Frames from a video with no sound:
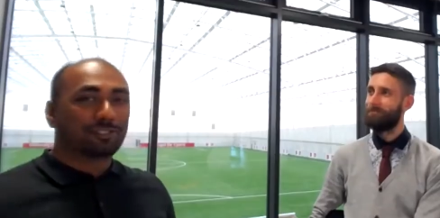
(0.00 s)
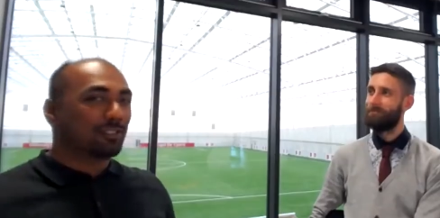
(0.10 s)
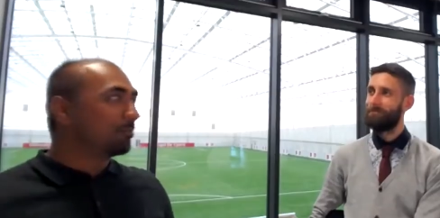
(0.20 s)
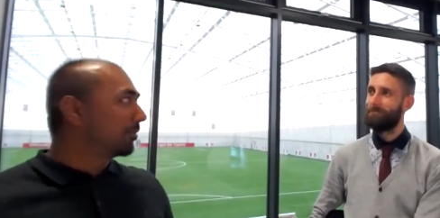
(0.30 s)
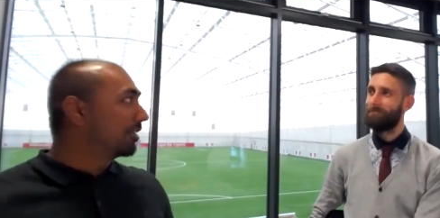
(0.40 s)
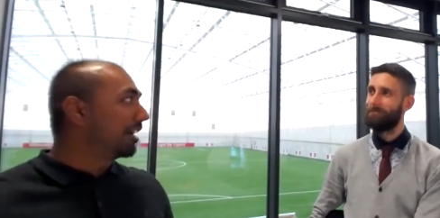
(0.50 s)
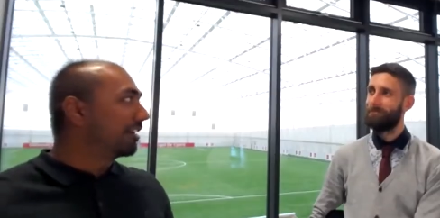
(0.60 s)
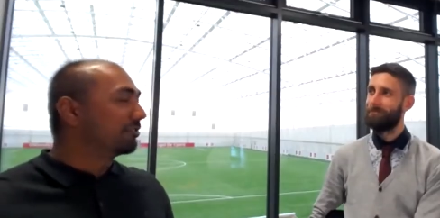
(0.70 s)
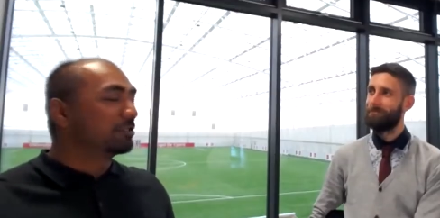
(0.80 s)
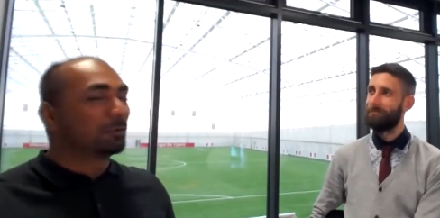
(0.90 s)
Speaker 1: uh, for
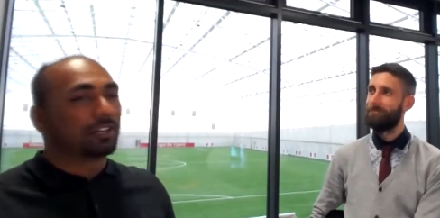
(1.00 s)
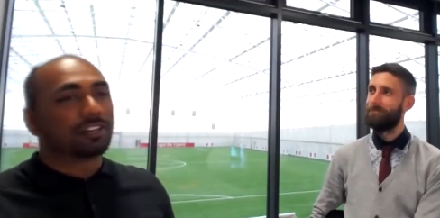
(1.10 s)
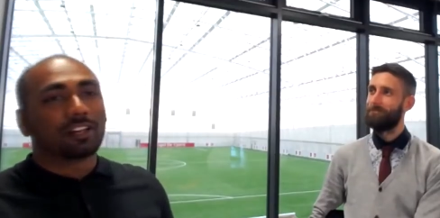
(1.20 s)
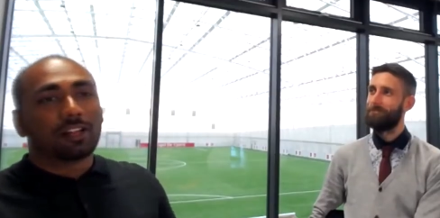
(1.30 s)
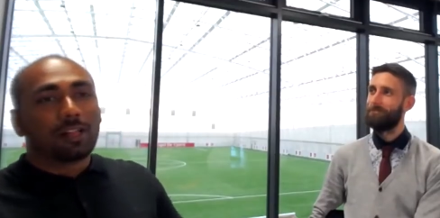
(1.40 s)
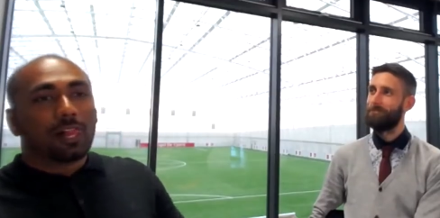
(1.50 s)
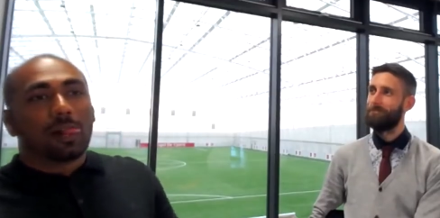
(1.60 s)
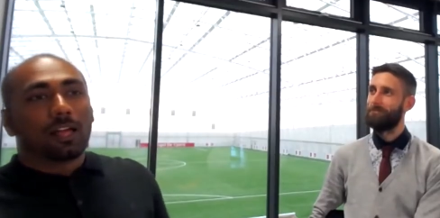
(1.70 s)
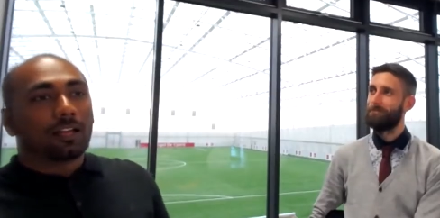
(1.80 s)
some creative student,